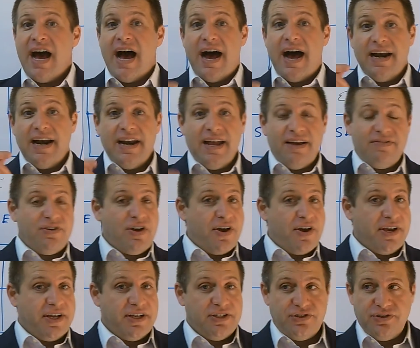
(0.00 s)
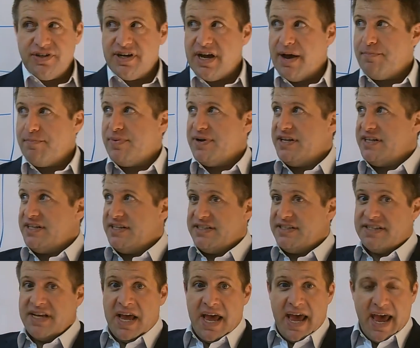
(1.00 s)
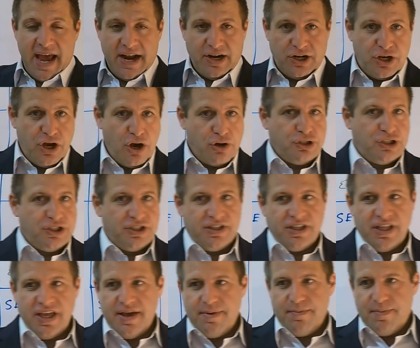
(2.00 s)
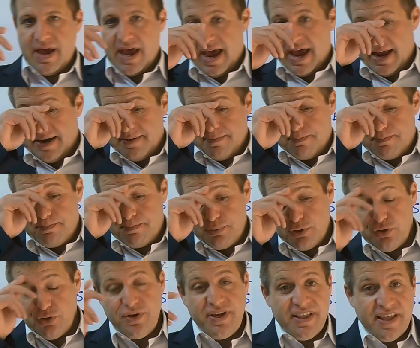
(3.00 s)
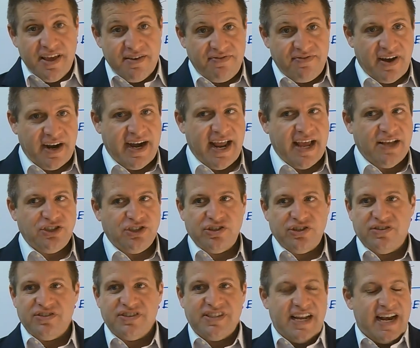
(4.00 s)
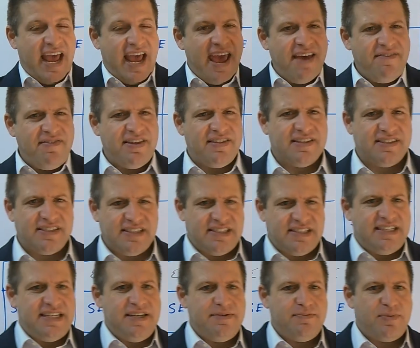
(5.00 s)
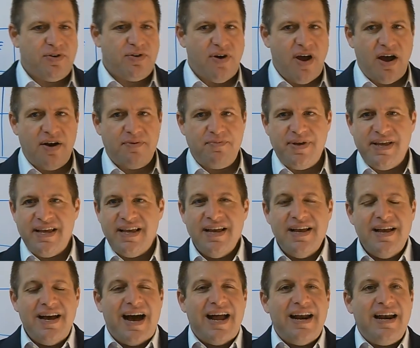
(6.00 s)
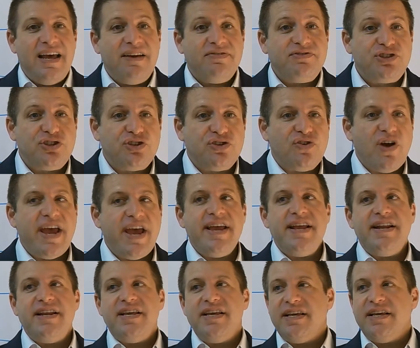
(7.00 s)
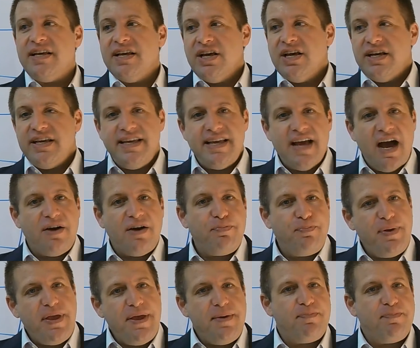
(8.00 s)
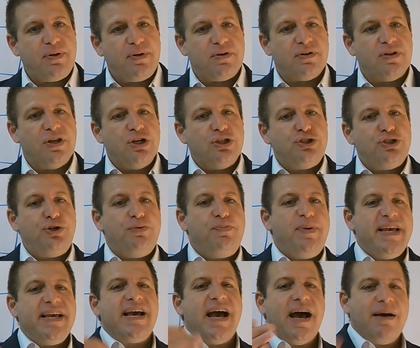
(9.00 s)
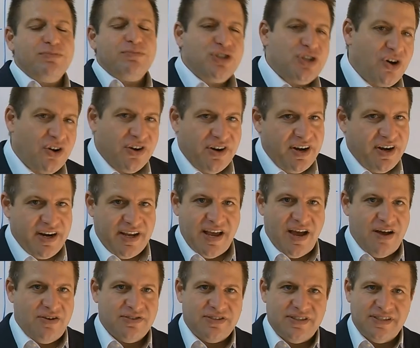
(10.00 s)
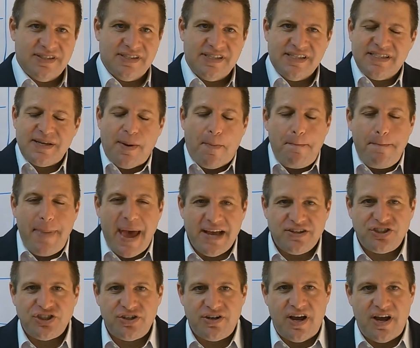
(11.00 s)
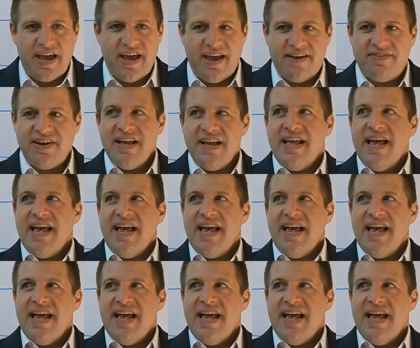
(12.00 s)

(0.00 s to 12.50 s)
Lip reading: I love going into companies and coaching them and doing their financials and having this team around me. I love training young people to become chartered accountants. It's a passion I have.